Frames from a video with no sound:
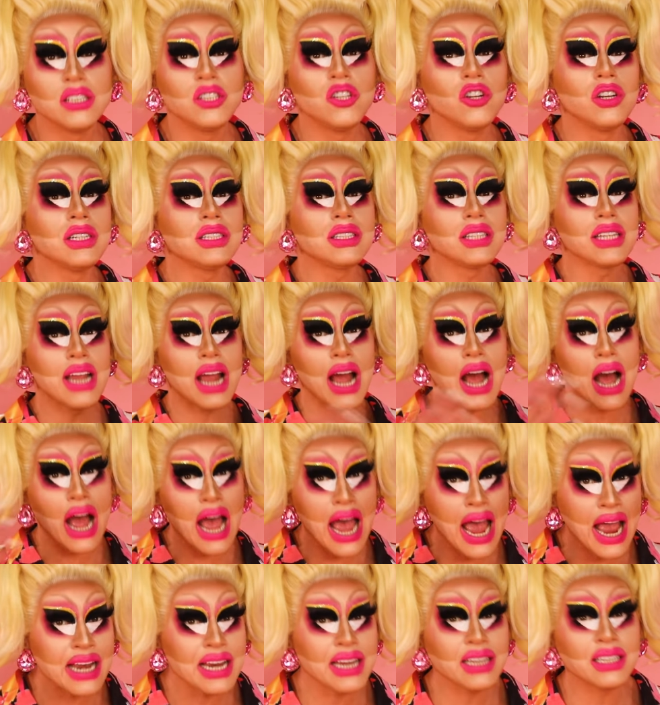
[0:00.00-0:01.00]
Seriously,
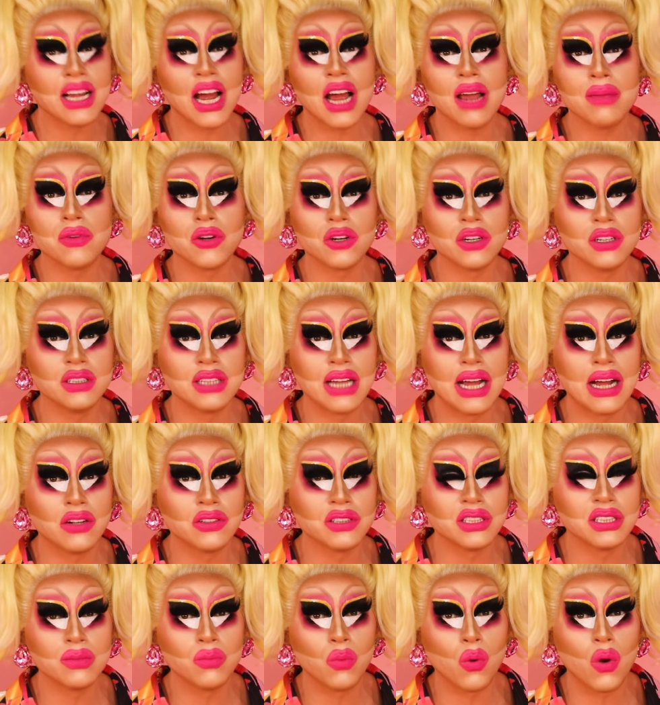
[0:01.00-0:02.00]
anytime you're in town
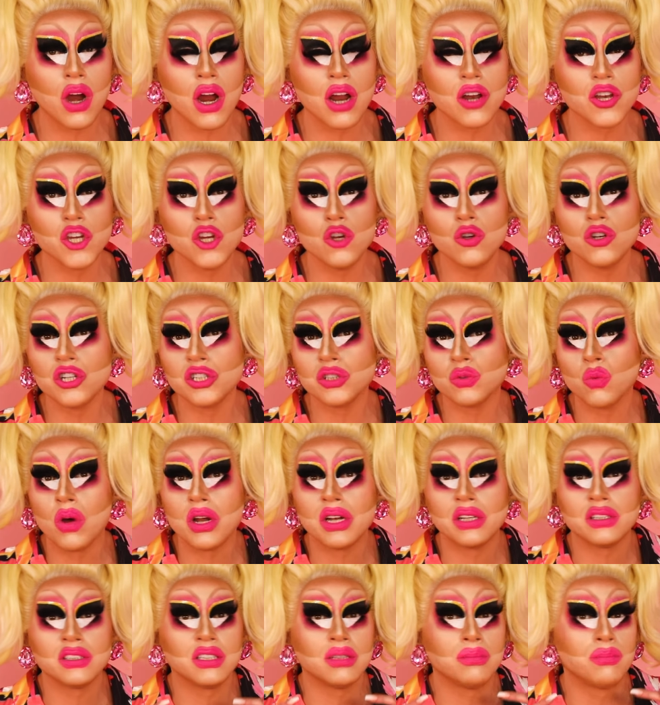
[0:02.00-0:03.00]
somewhere and you just want
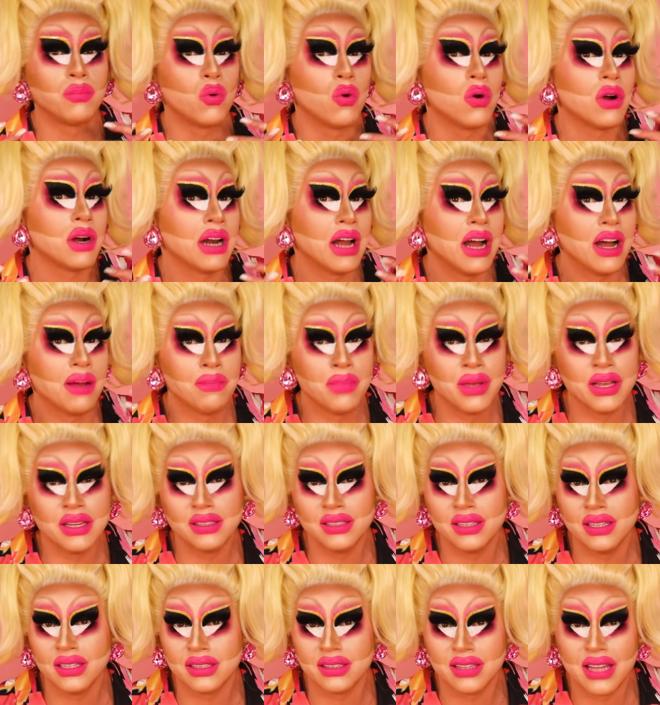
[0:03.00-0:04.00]
to support a
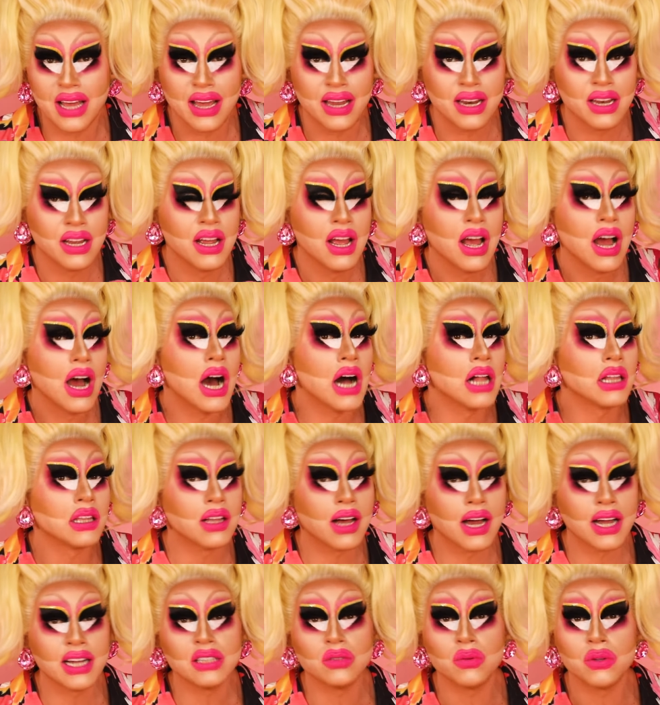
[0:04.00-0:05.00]
business that
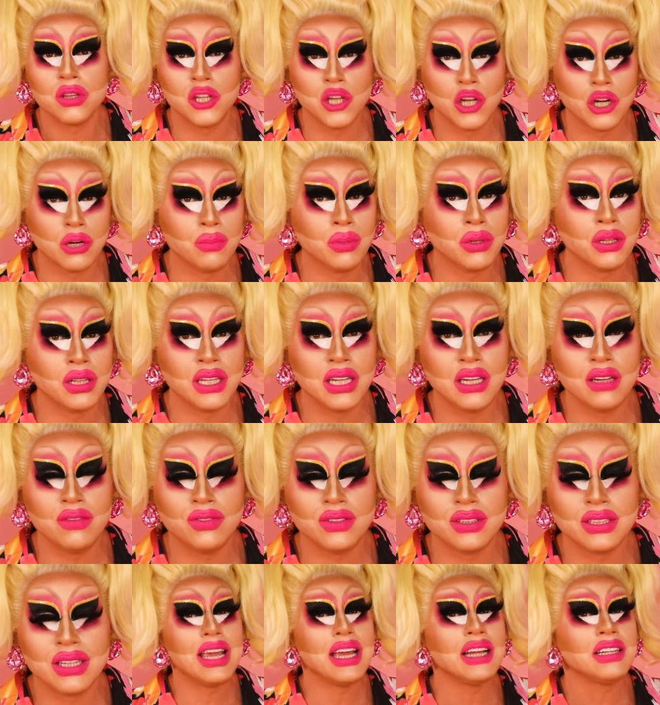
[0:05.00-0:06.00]
aligns with your
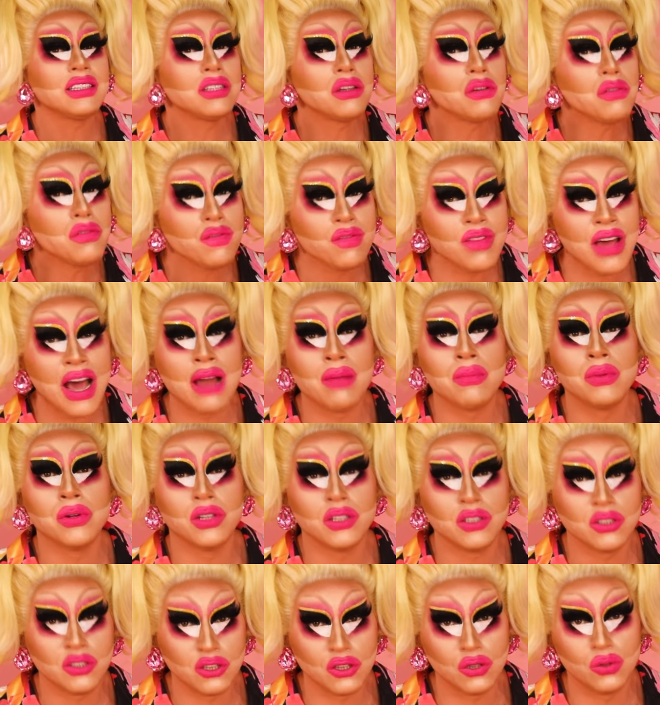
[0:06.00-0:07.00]
beliefs, it's a
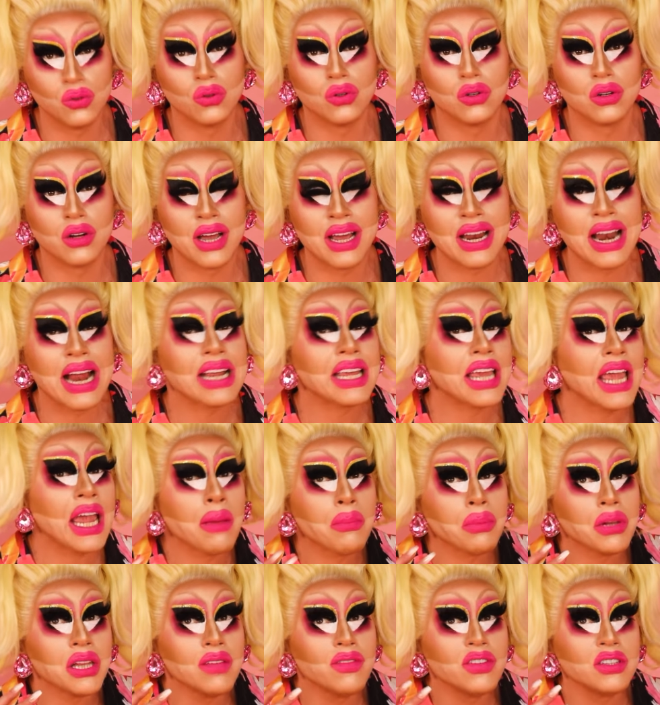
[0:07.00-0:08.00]
fabulous tool, and I can't
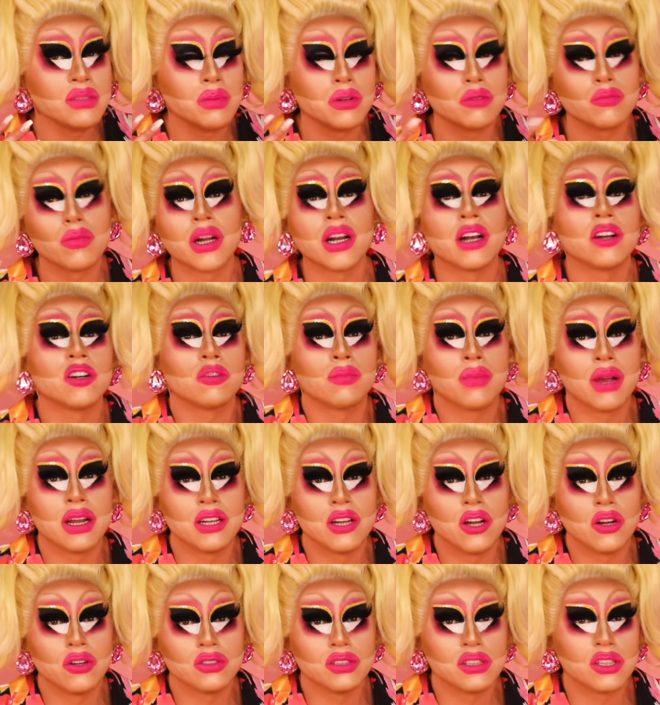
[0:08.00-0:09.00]
believe it's been right under my
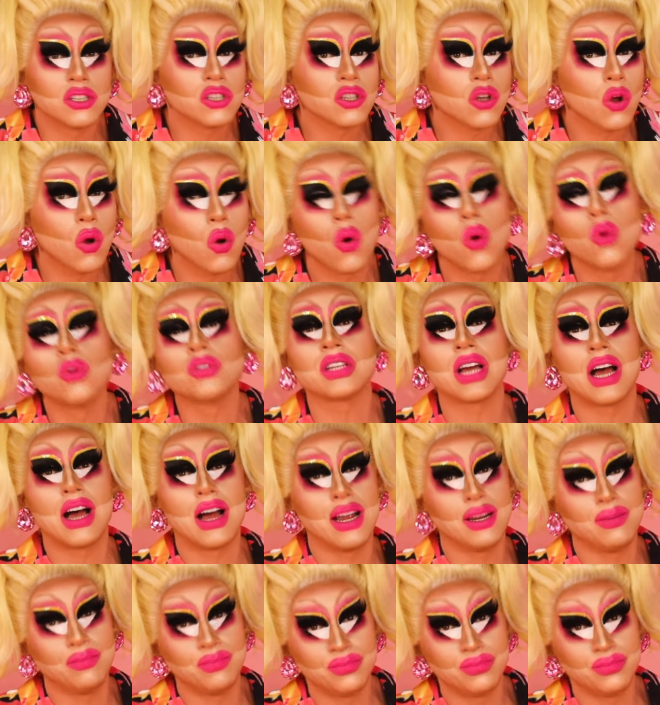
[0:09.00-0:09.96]
nose this whole time.